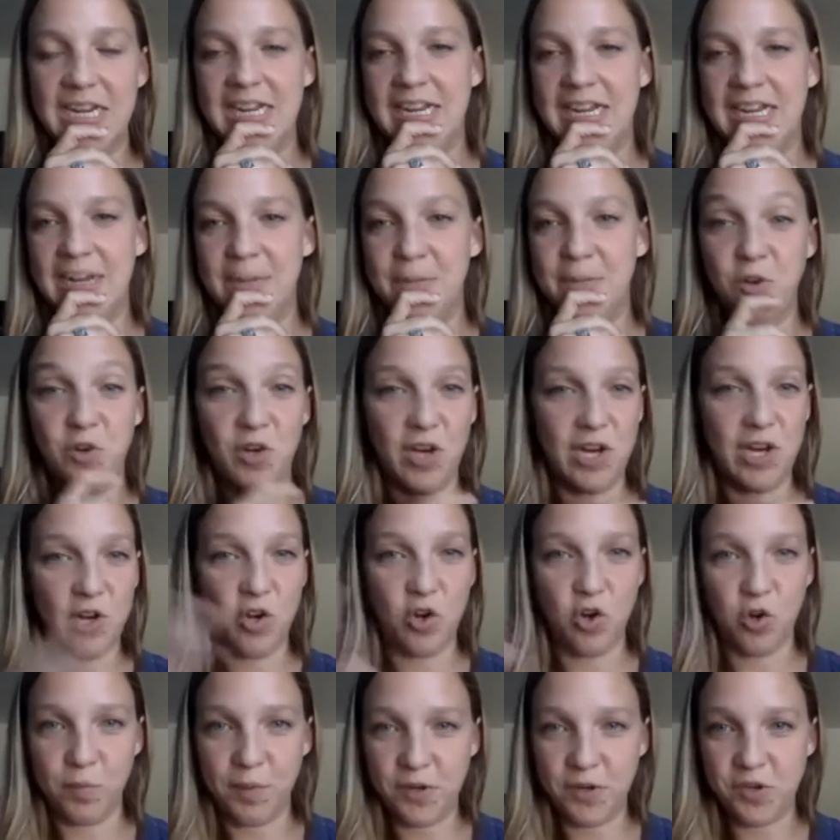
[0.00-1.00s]
um, that created a
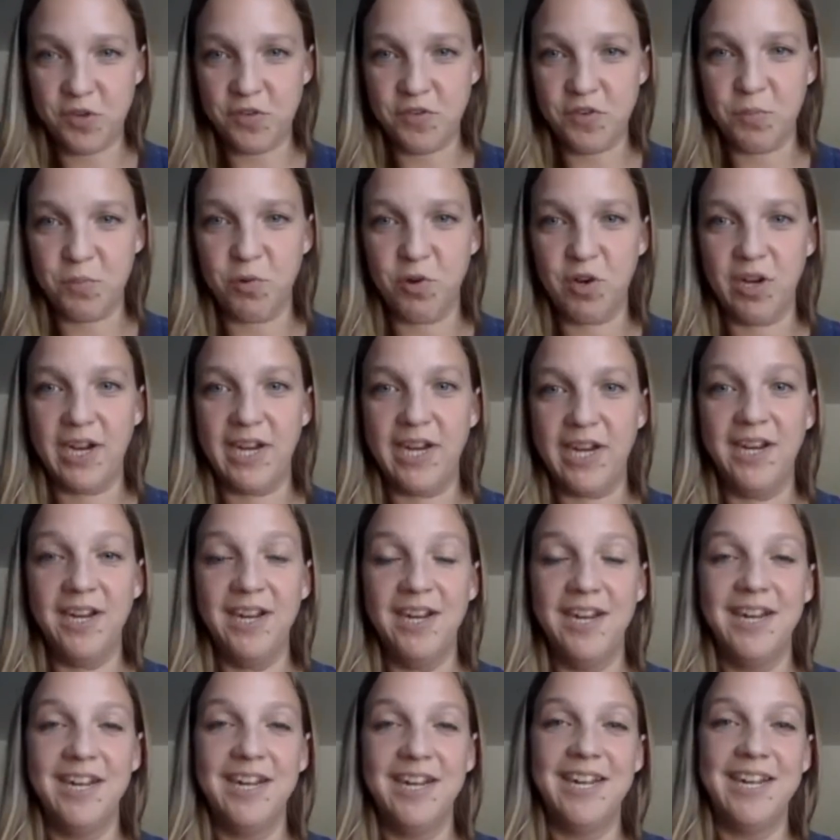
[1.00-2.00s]
whole bunch of debris.
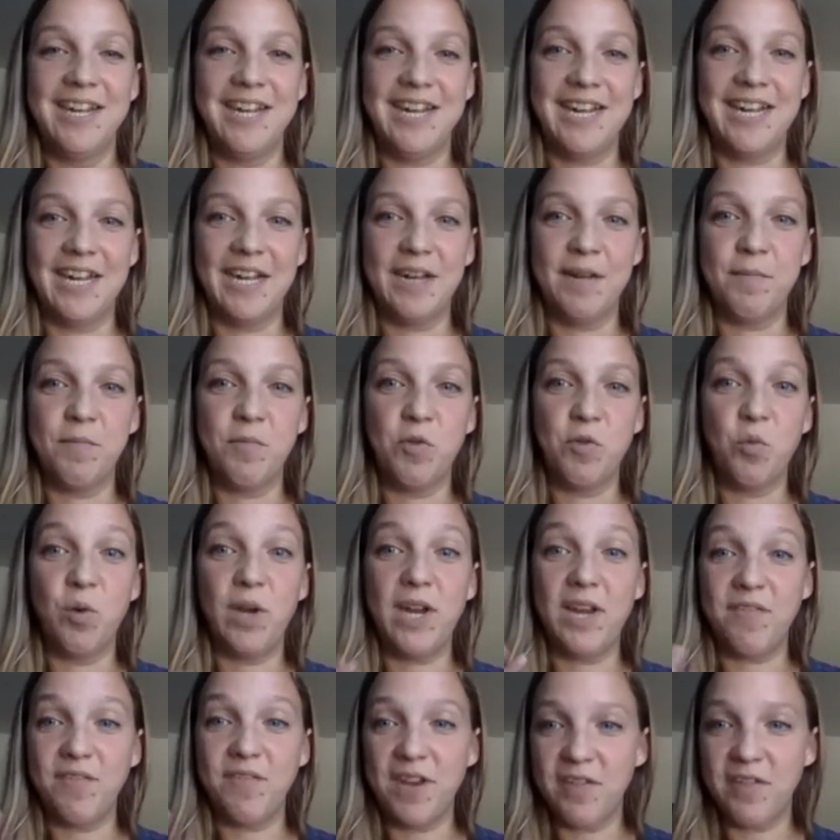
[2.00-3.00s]
Um, we
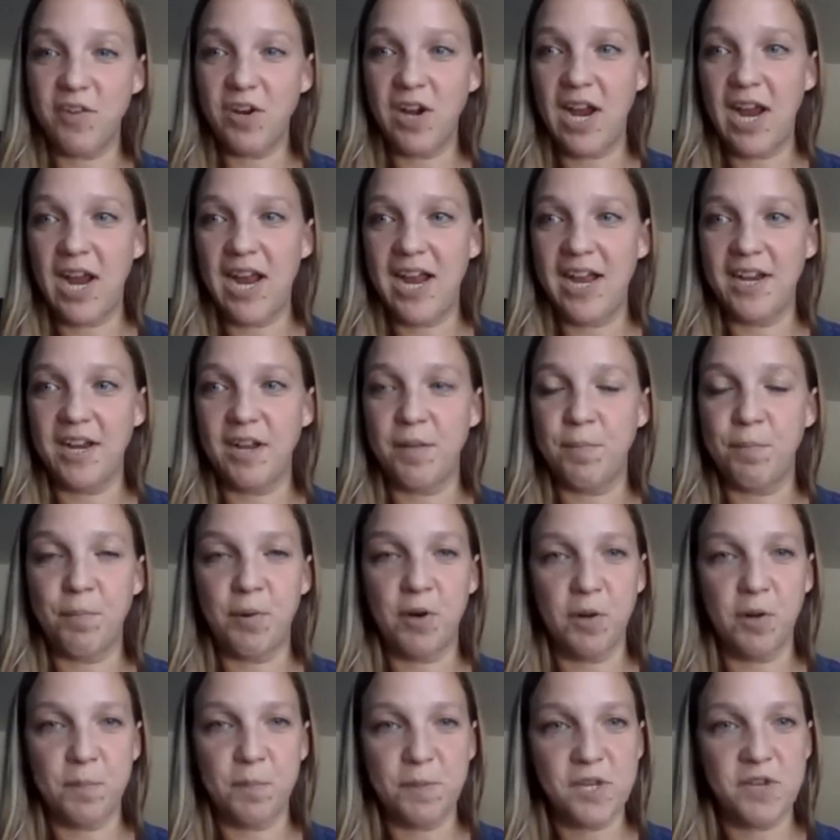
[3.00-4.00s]
have never had a
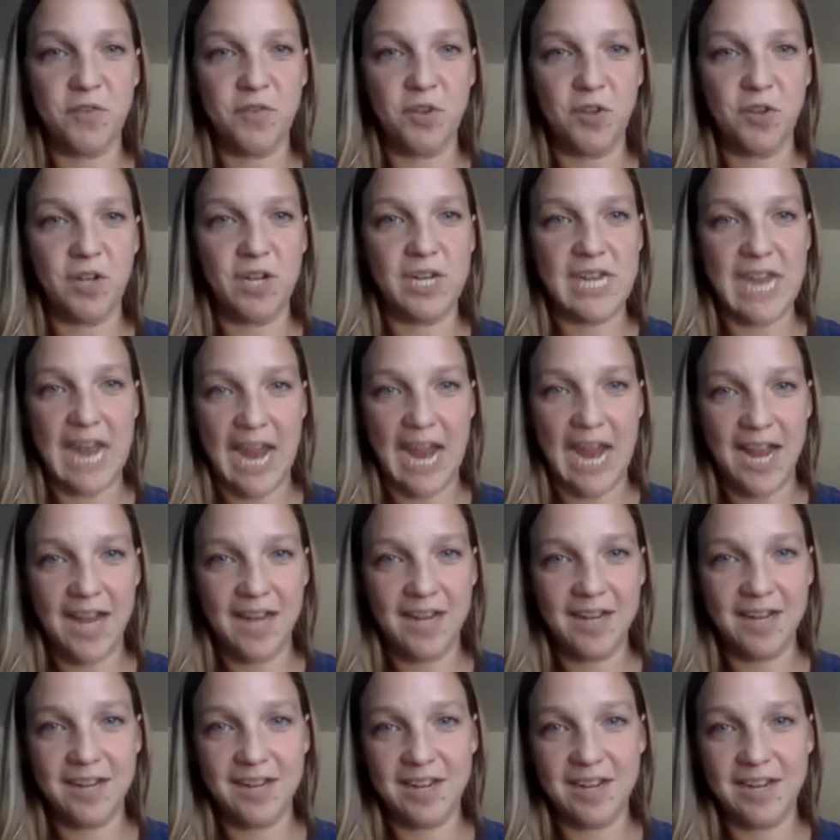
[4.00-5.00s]
purposeful
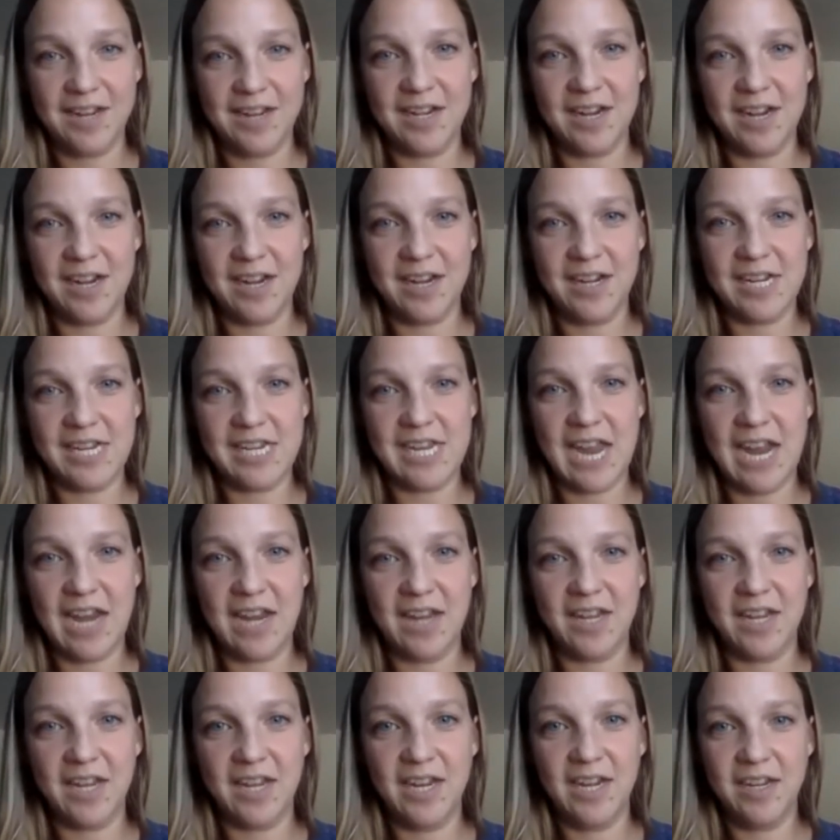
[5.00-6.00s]
attack on a, on a
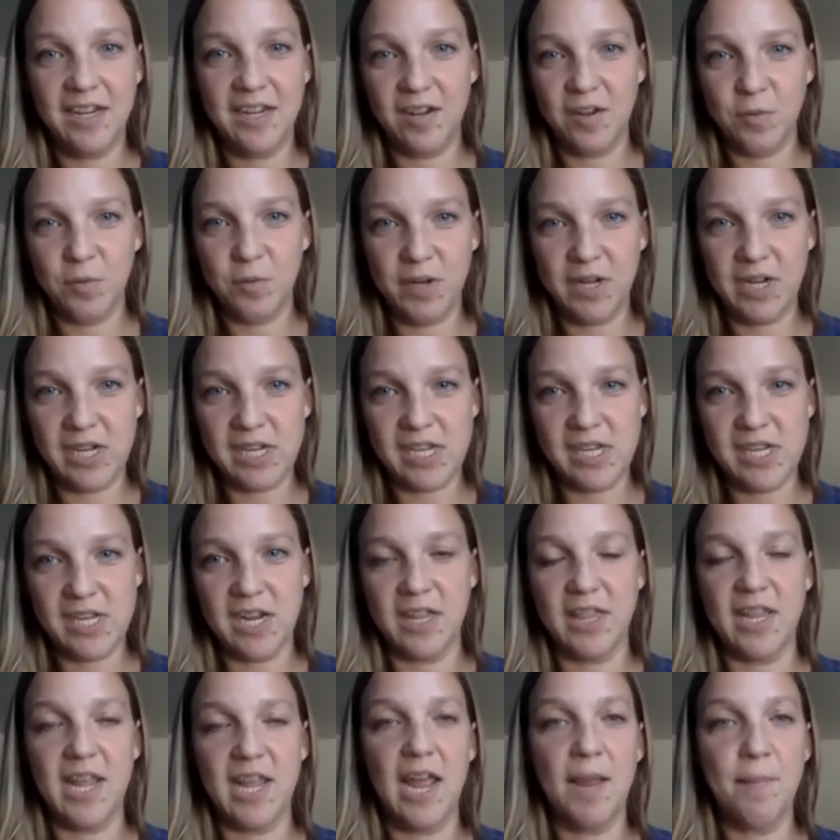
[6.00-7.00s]
satellite. Nobody has
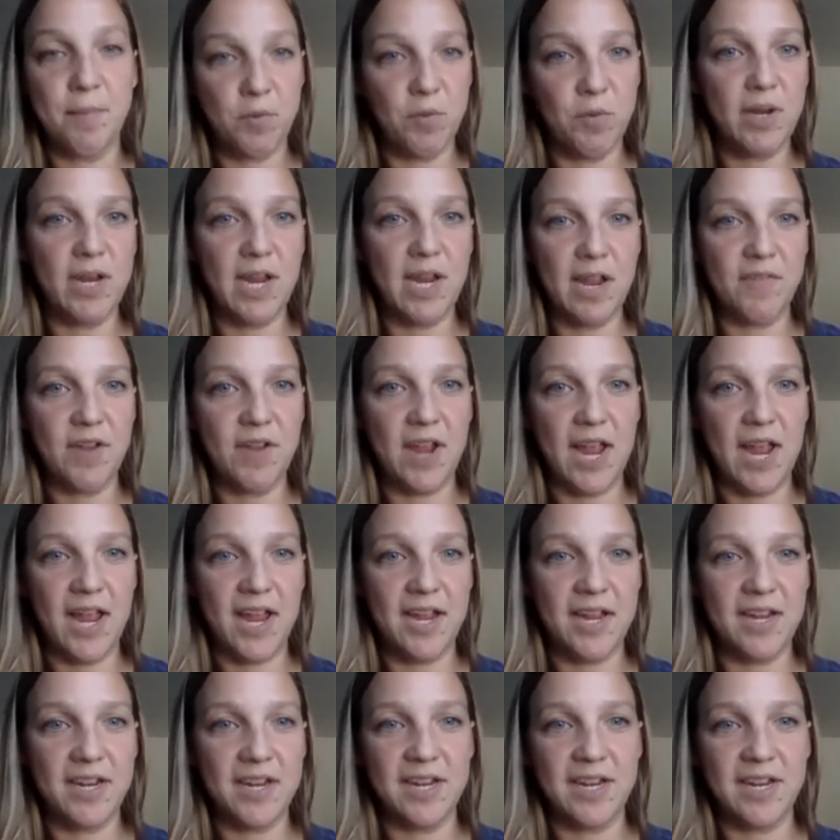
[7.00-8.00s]
done that, but we have
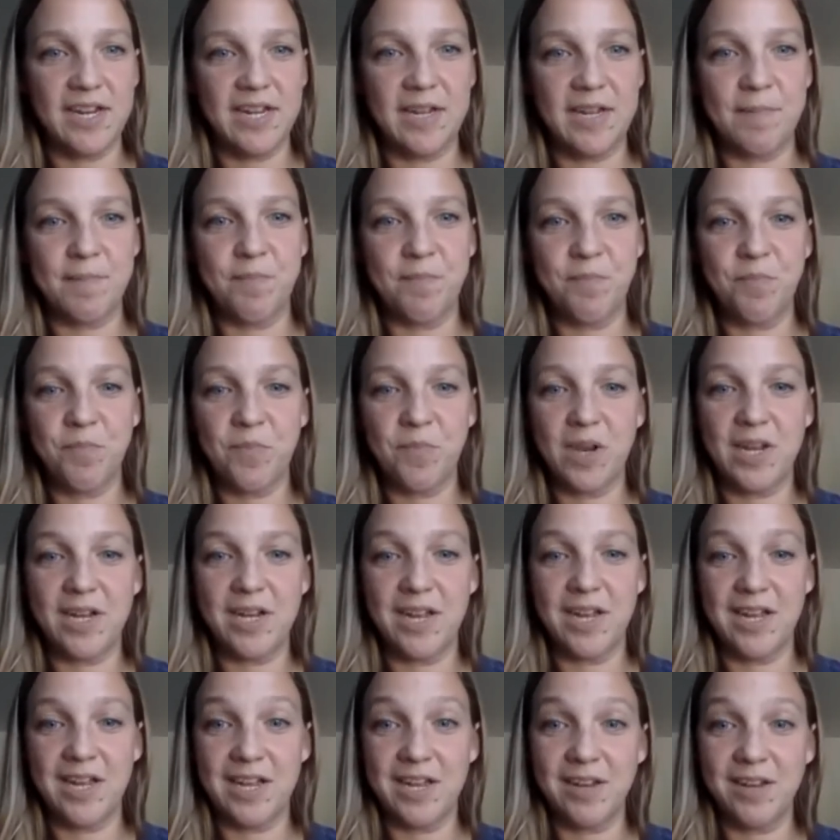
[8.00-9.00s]
had um,
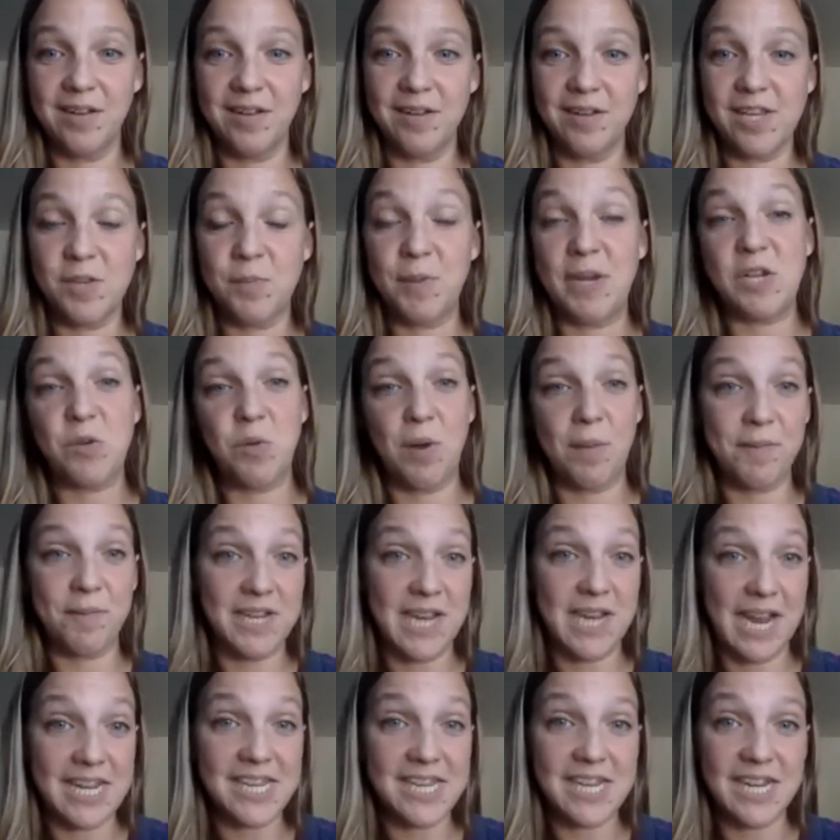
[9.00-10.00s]
uh, space weapon
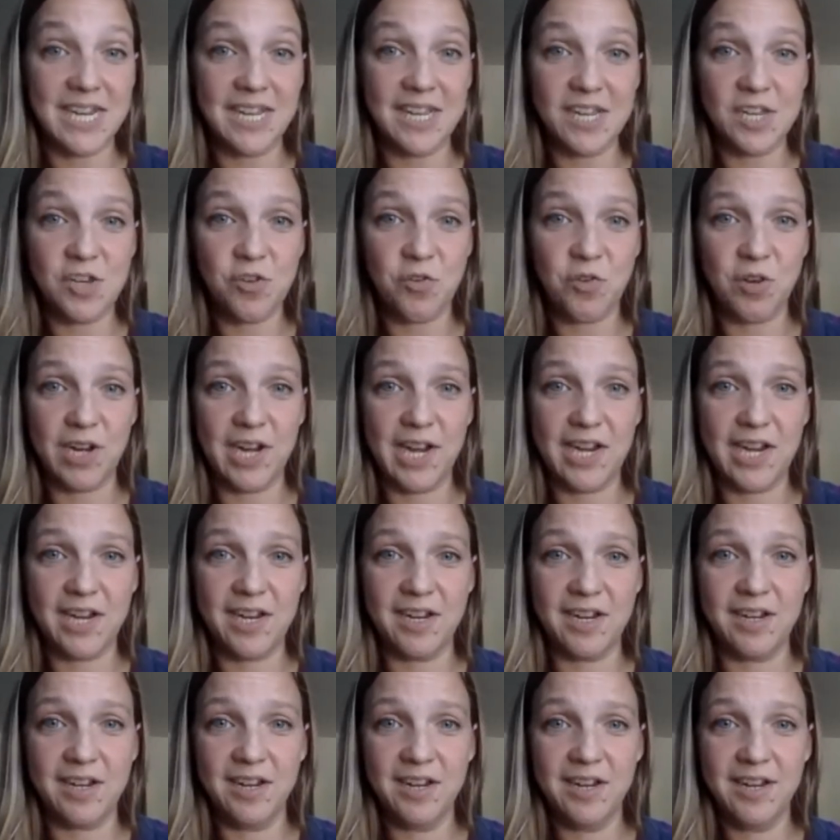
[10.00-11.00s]
testing that's
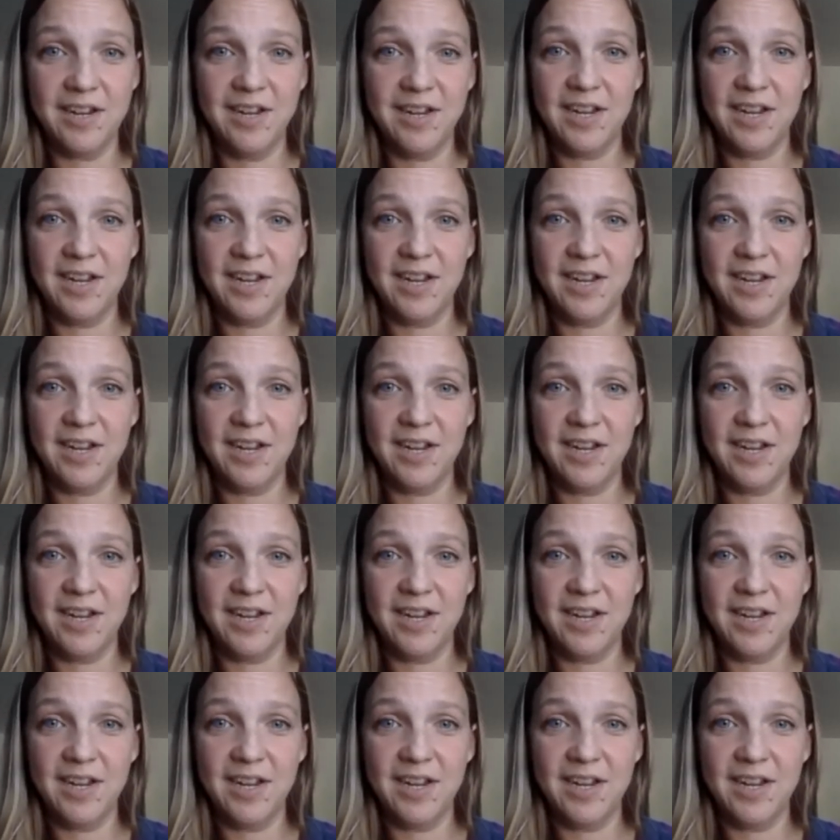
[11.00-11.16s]
created